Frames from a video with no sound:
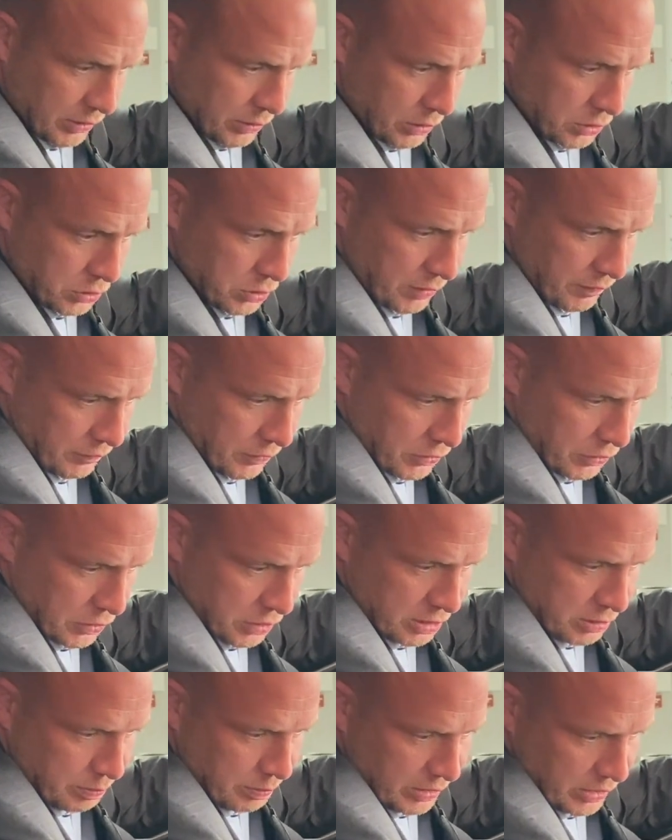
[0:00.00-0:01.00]
you also have your
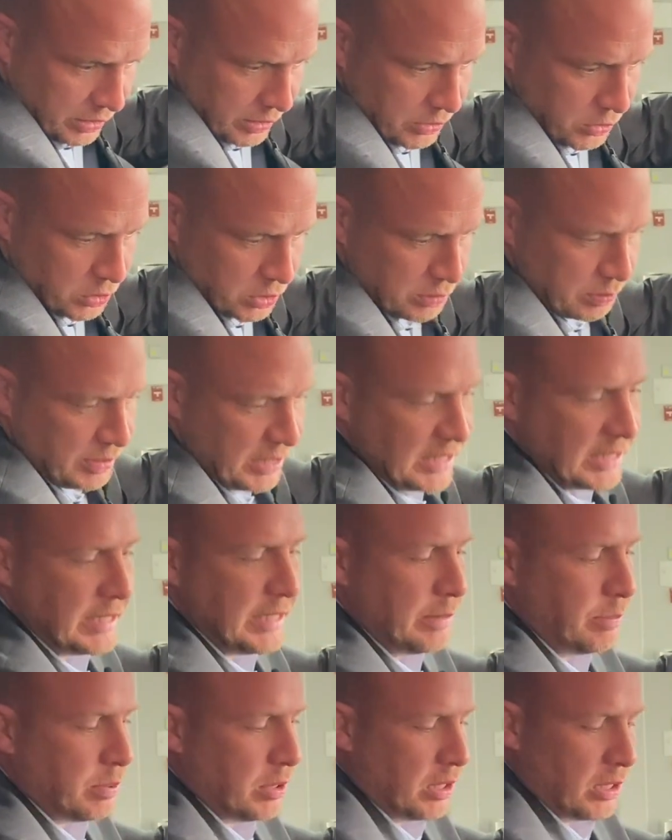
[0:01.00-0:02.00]
USB and
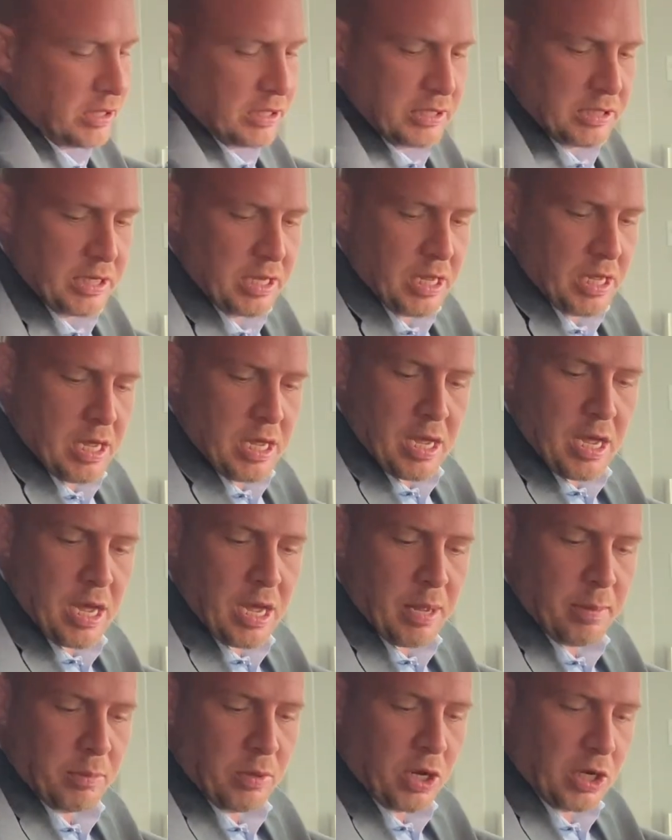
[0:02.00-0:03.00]
USB-C plugs.
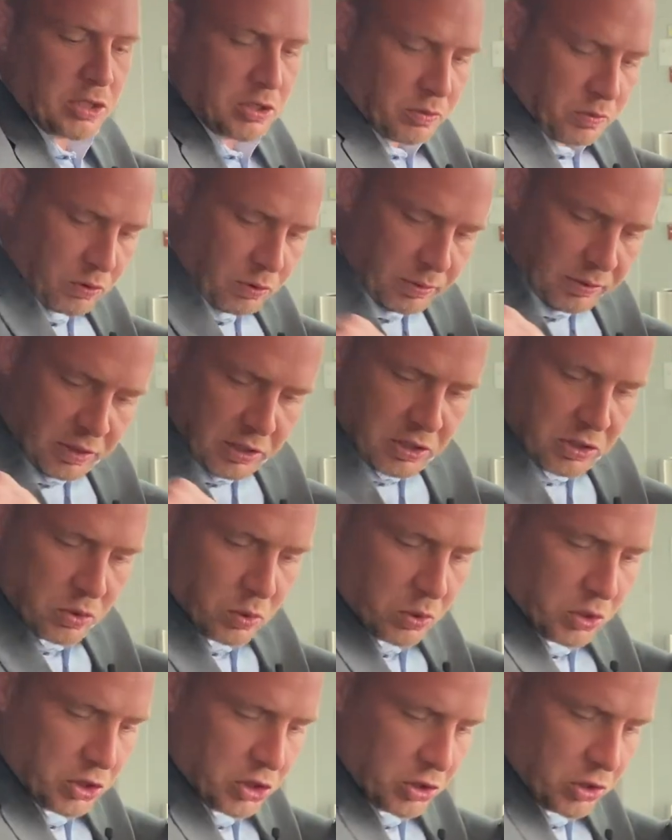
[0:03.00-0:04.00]
Um, lots of room in the
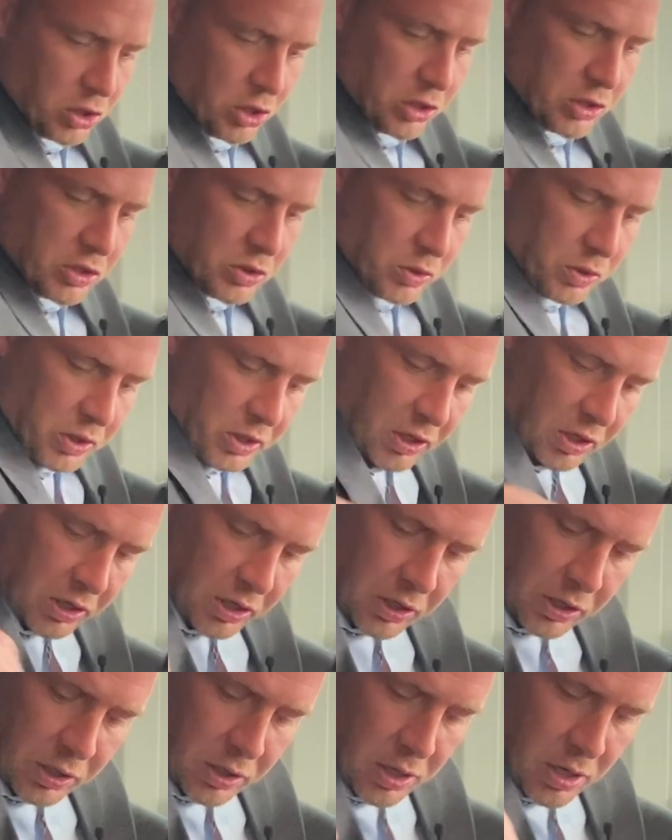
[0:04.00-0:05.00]
storage console
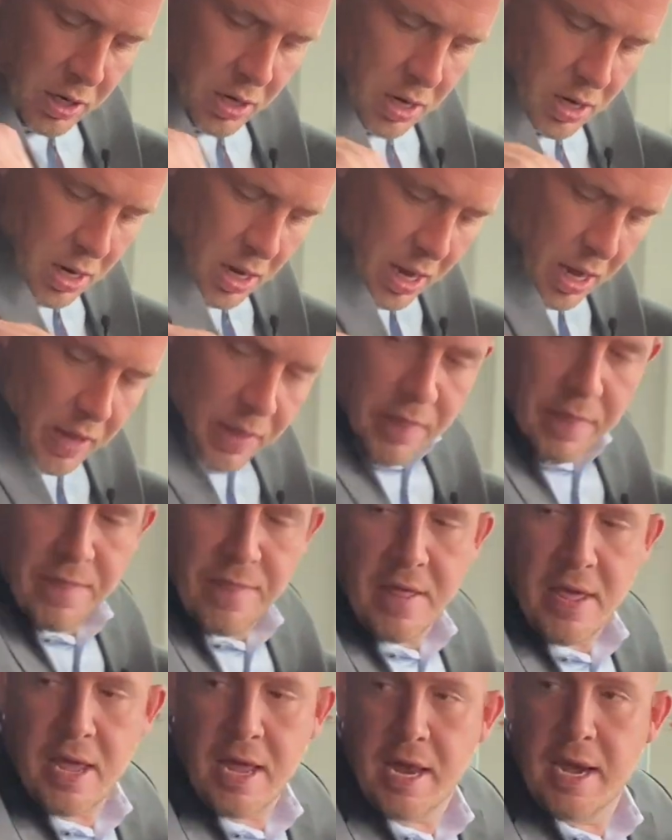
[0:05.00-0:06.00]
here. And
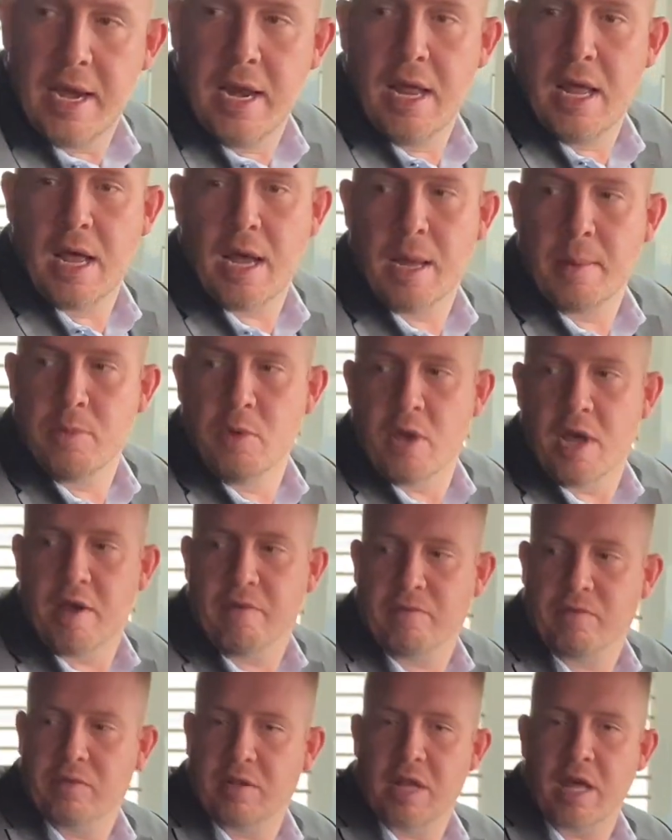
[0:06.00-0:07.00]
then um, you
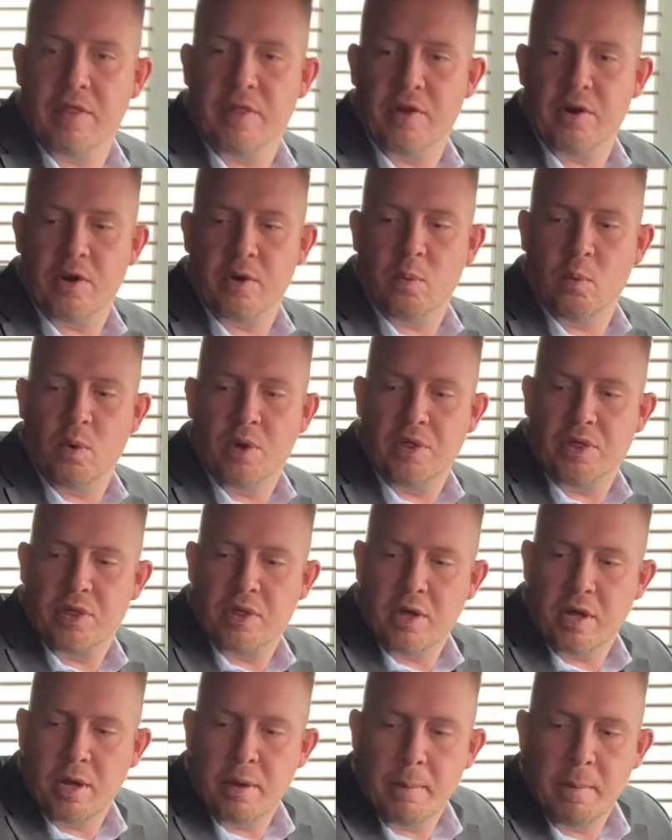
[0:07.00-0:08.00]
have leather
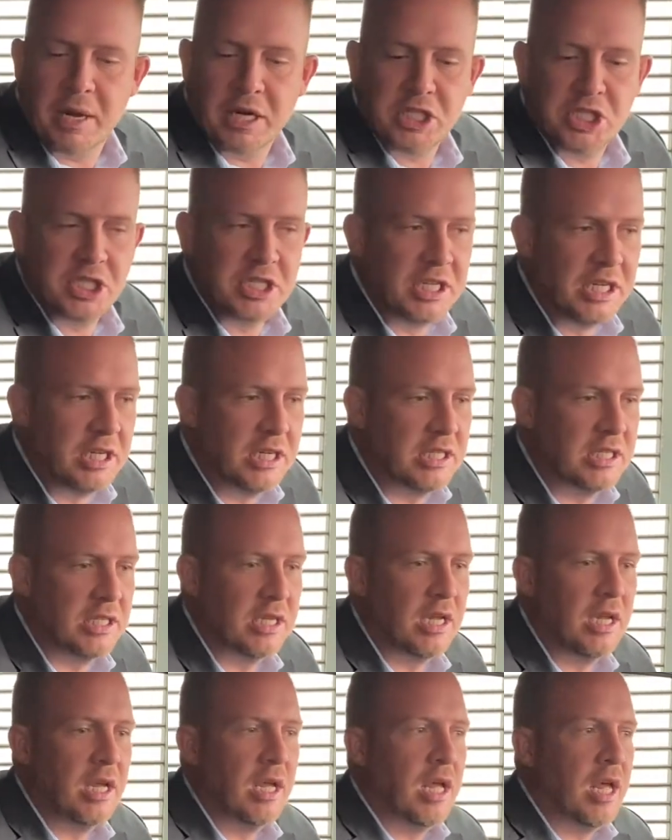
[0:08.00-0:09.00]
with uh, mesh seats.
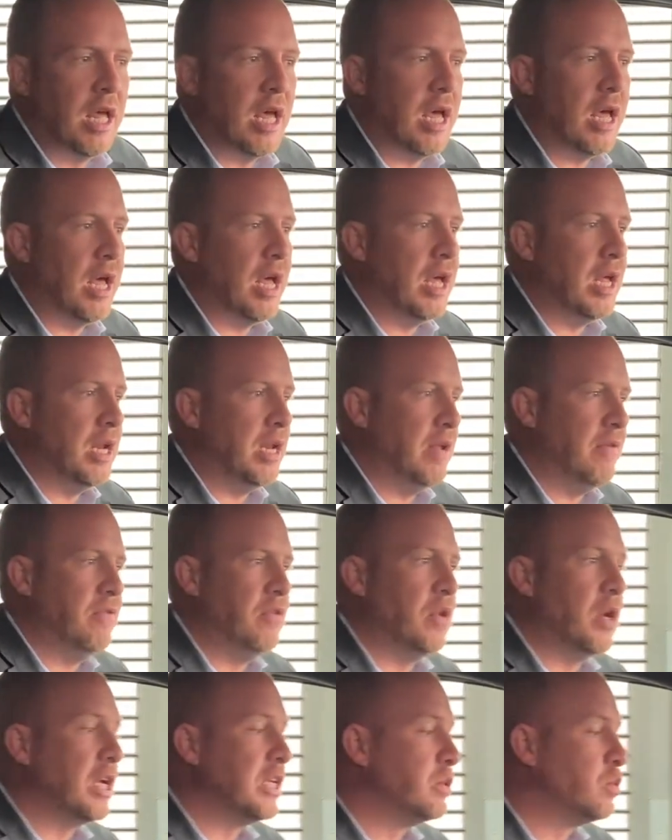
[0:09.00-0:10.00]
And if
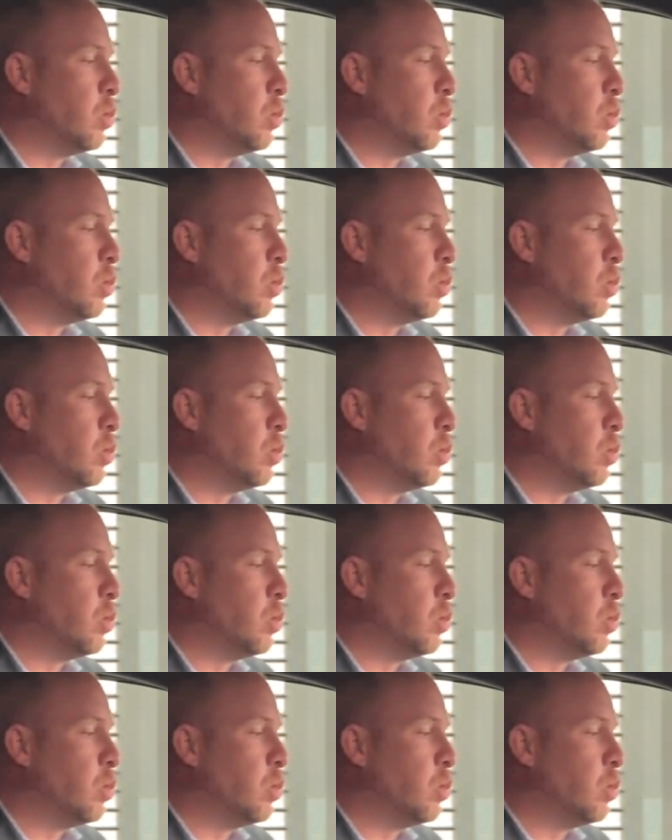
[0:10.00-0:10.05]
you guys